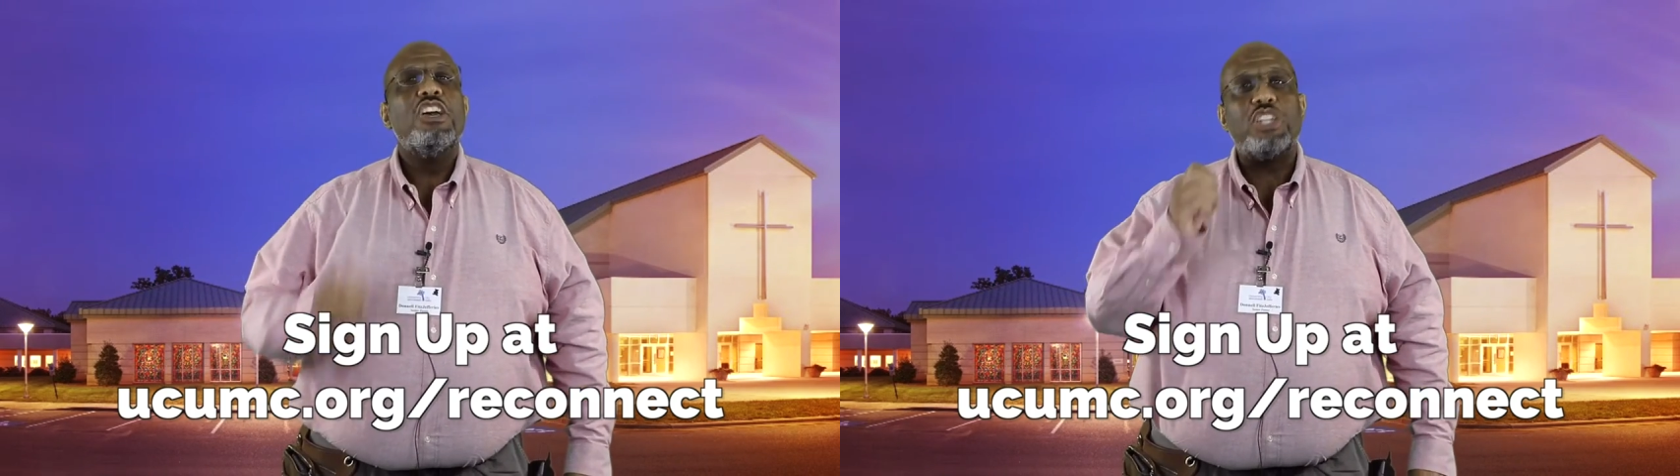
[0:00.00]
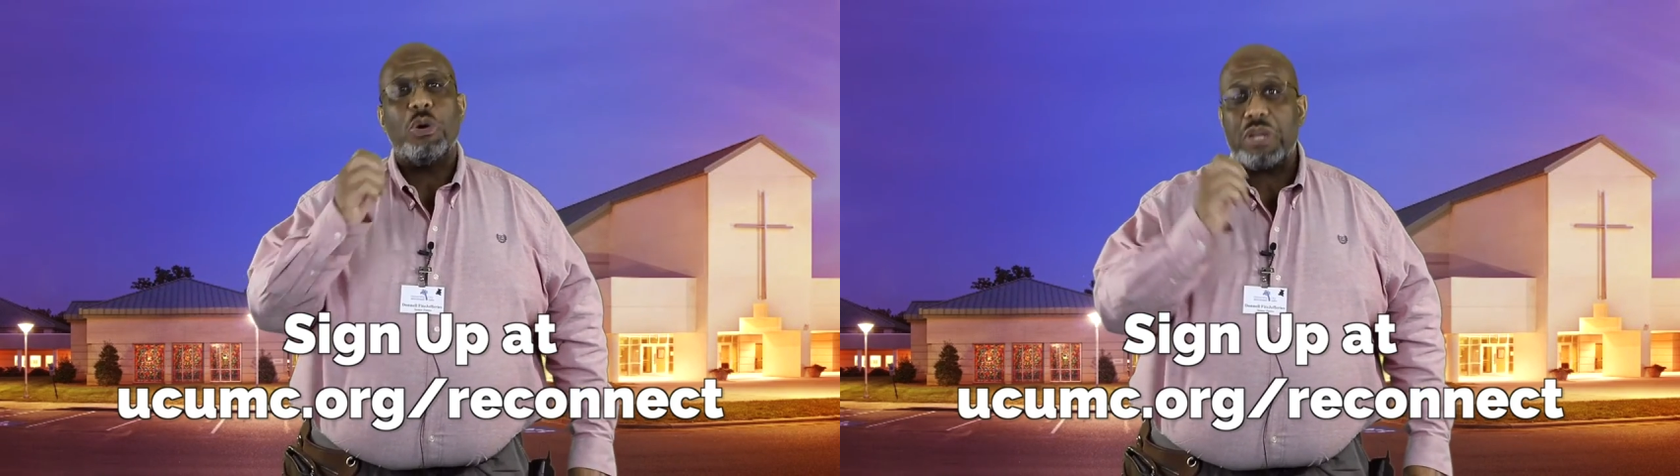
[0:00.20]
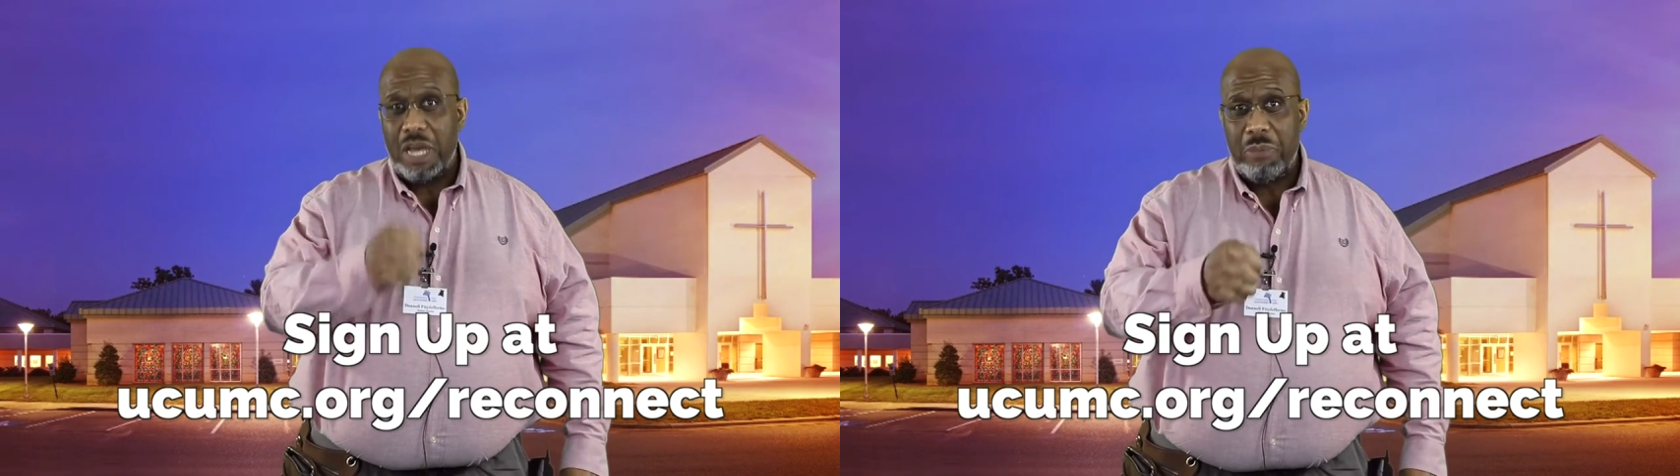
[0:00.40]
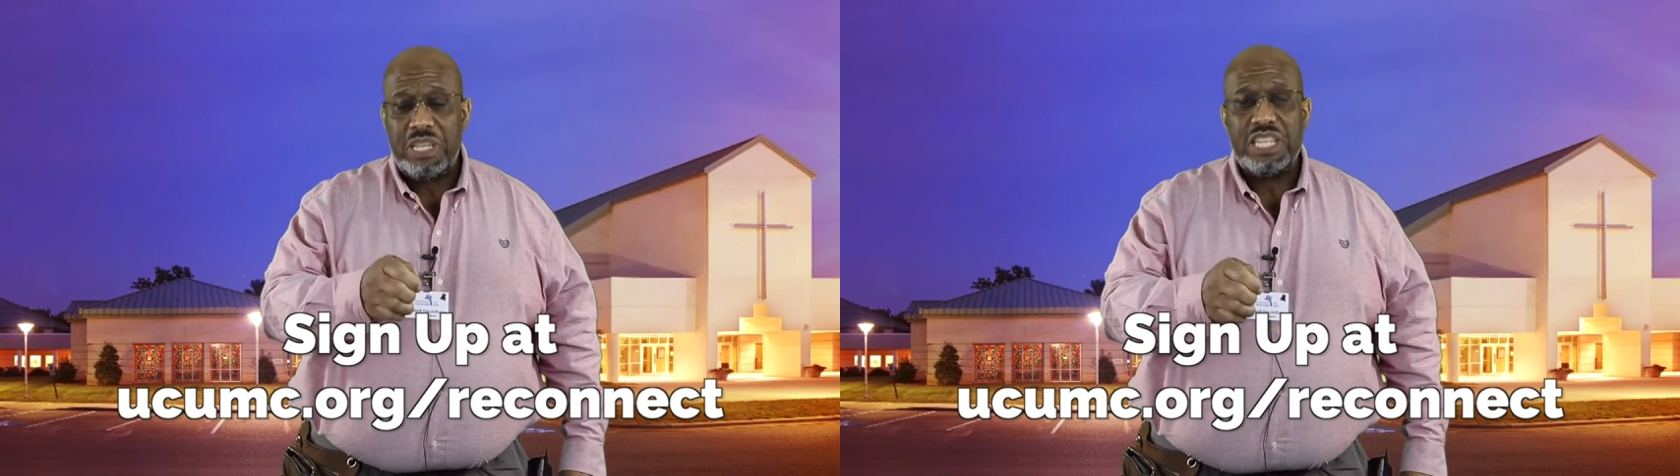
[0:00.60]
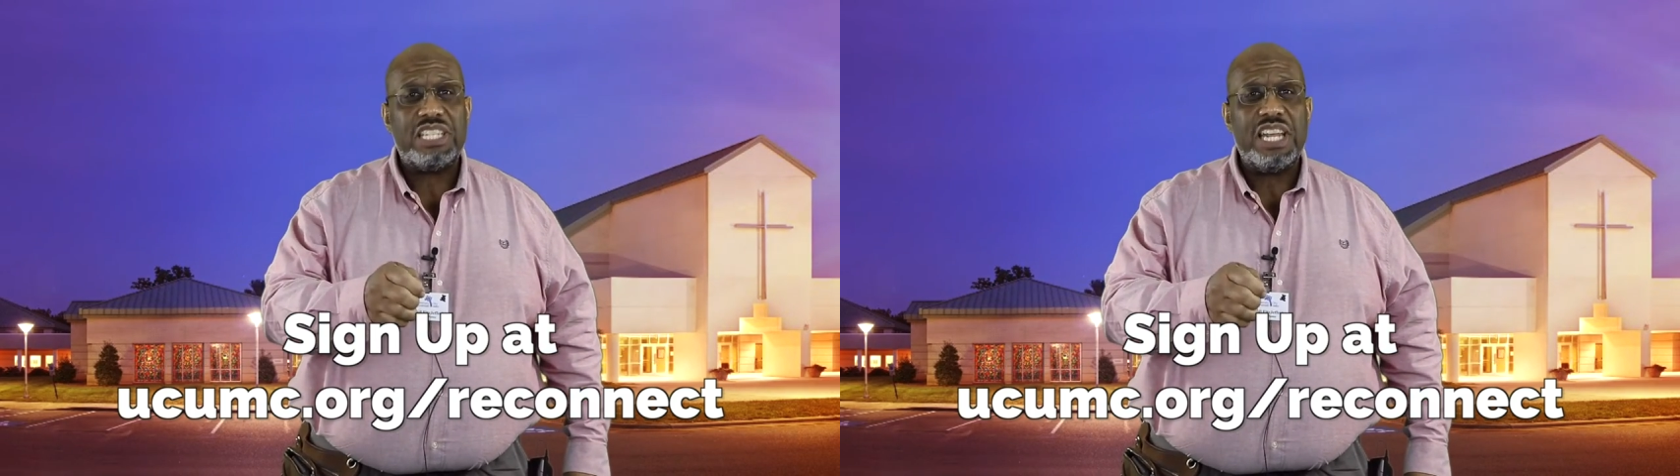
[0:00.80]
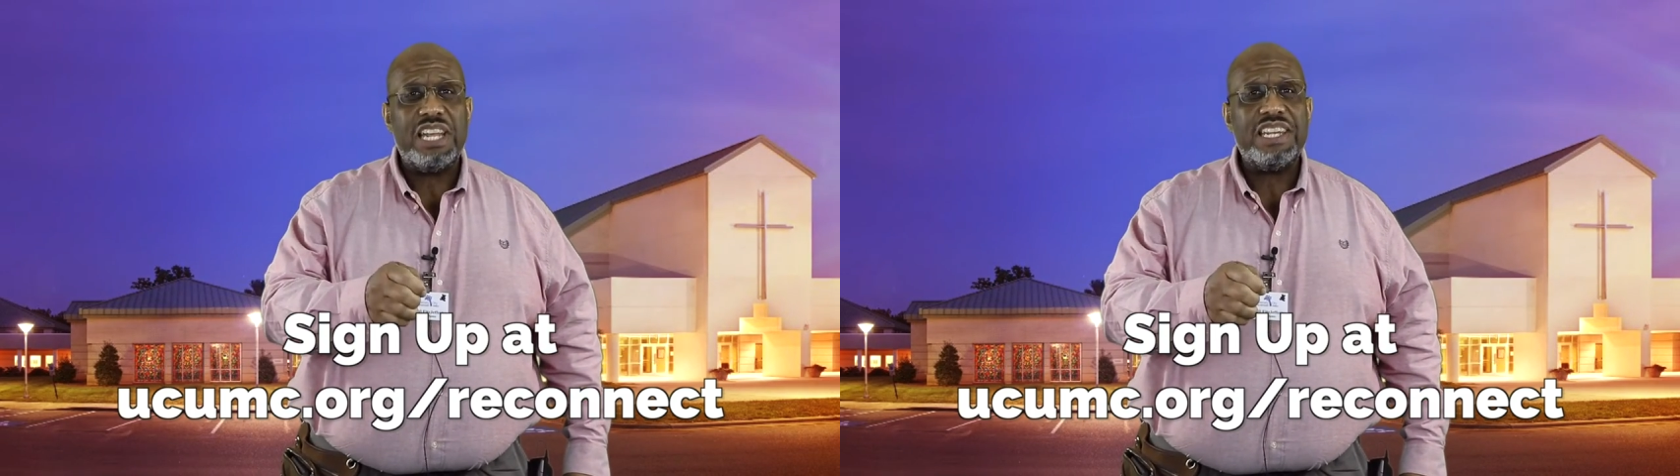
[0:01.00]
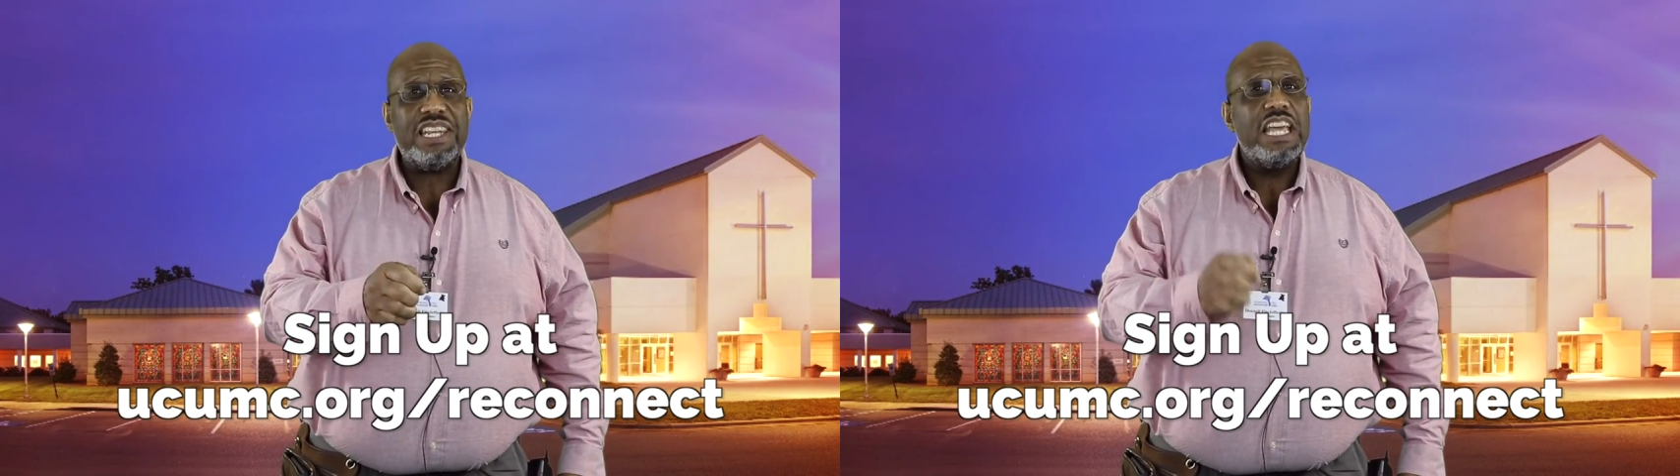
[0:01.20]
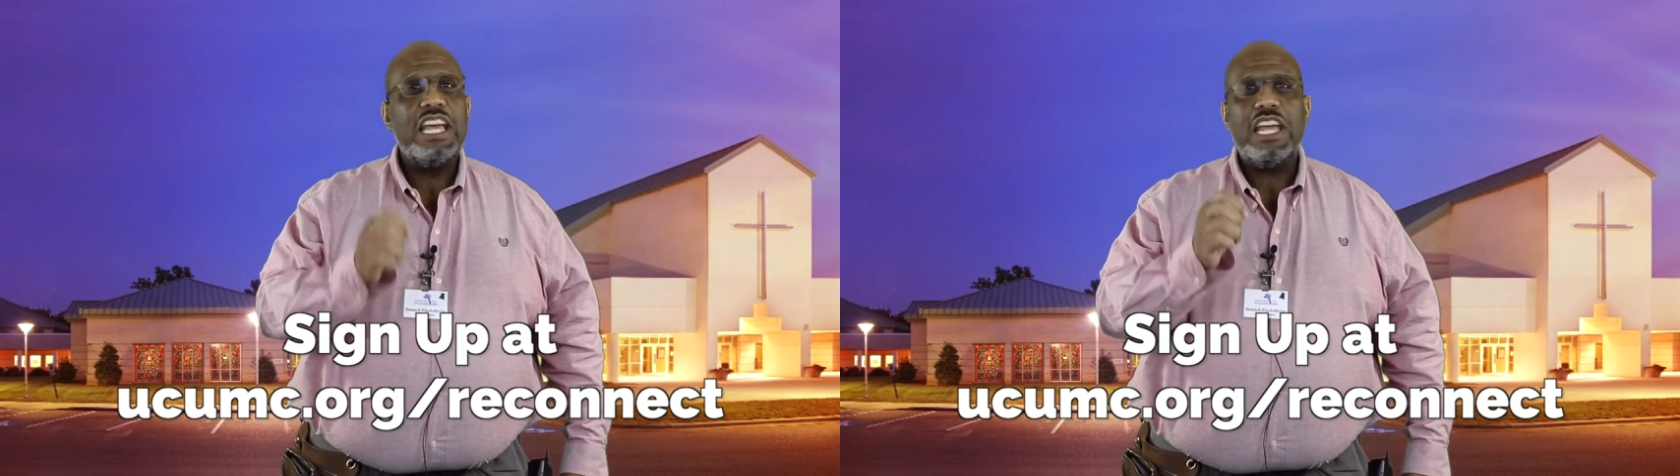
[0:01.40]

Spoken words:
So come this Sunday